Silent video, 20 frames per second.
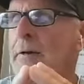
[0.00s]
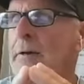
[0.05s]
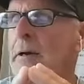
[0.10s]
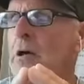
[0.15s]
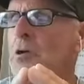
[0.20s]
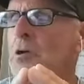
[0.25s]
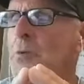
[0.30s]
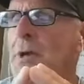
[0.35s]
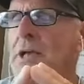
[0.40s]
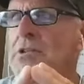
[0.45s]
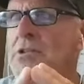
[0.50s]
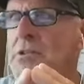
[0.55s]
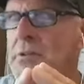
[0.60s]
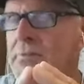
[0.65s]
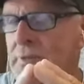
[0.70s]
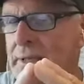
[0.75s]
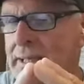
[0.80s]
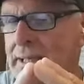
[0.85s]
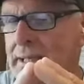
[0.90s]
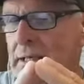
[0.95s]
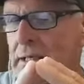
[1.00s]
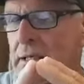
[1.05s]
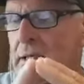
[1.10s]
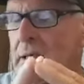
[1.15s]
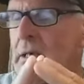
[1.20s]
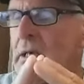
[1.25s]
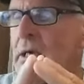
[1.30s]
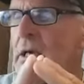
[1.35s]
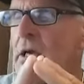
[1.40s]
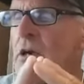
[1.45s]
aggressively
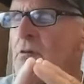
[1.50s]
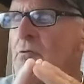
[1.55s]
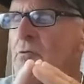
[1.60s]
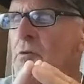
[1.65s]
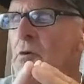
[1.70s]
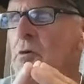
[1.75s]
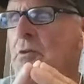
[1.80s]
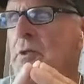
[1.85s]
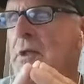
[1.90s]
for